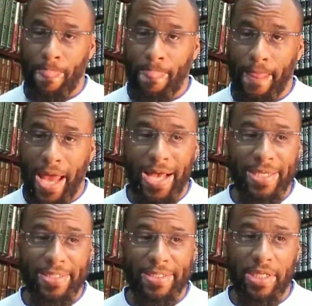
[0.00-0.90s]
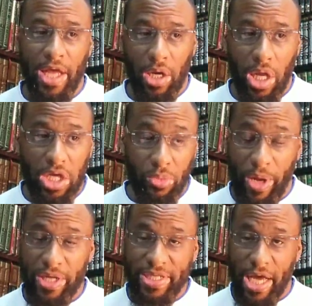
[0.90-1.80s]
has, that Allah subhanahu
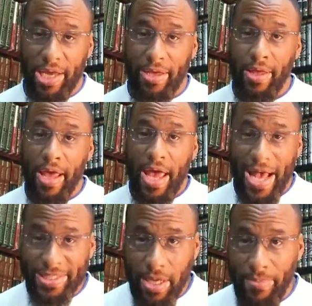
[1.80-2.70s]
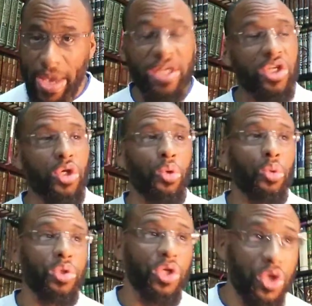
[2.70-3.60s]
wa ta'ala has commanded you
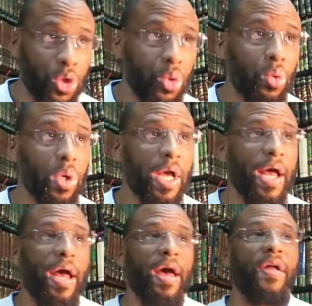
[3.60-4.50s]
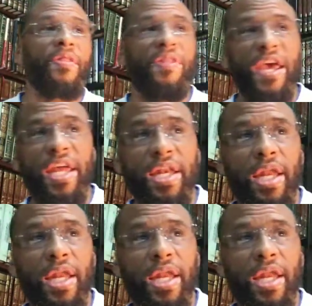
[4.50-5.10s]
to do, then